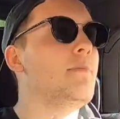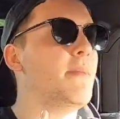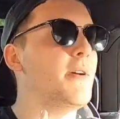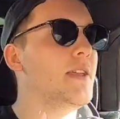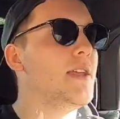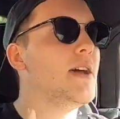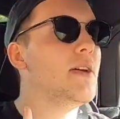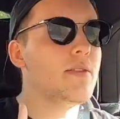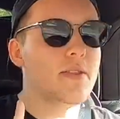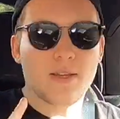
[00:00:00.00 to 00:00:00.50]

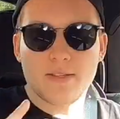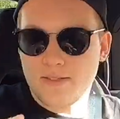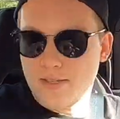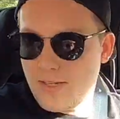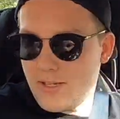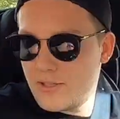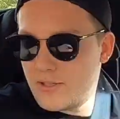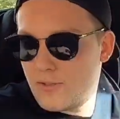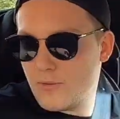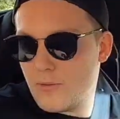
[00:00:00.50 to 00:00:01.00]
But now there's
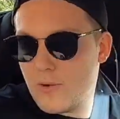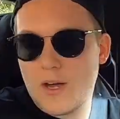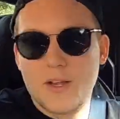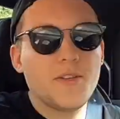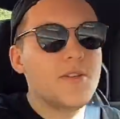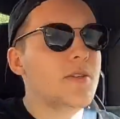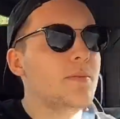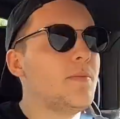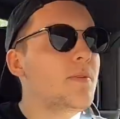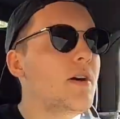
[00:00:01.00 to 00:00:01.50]
a little
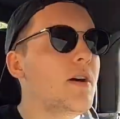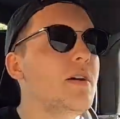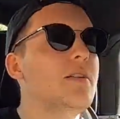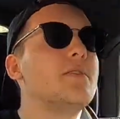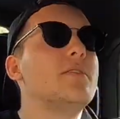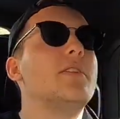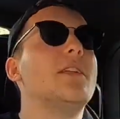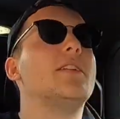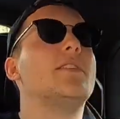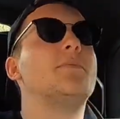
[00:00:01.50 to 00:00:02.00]

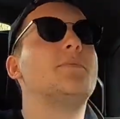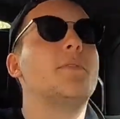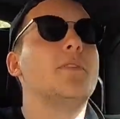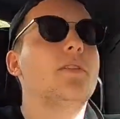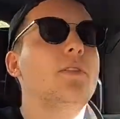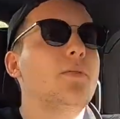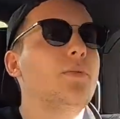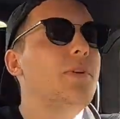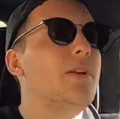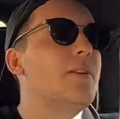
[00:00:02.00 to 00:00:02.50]
underpass. Let's
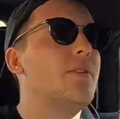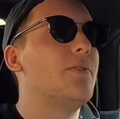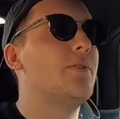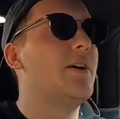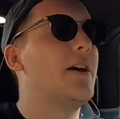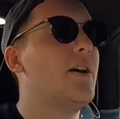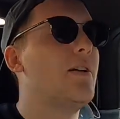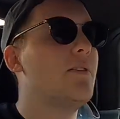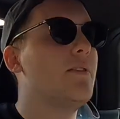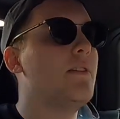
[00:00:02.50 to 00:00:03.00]
put the window
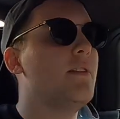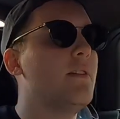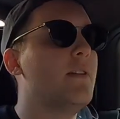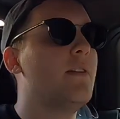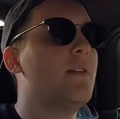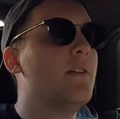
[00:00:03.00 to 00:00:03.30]
down,